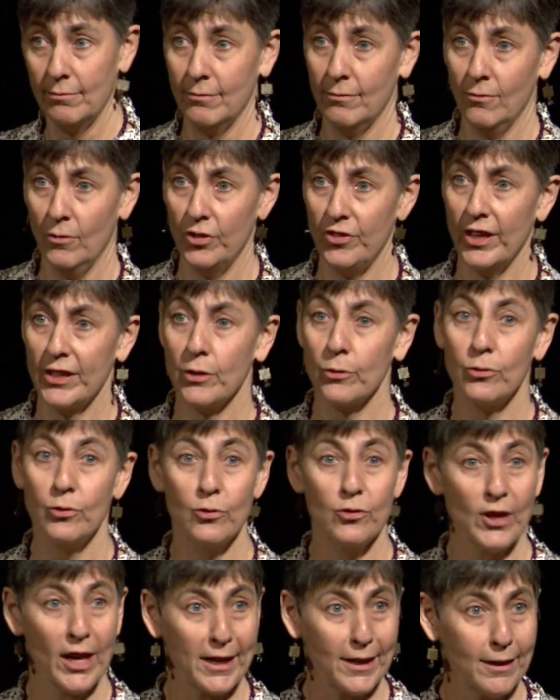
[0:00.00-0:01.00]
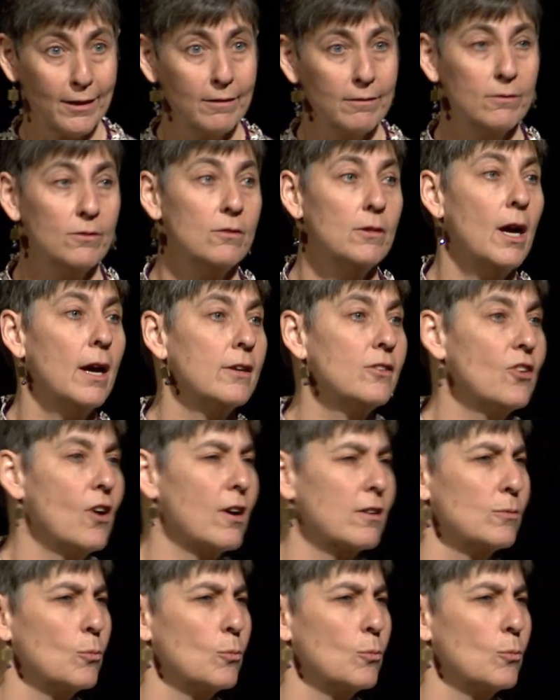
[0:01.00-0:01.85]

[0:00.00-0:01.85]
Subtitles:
which I know Susanna talked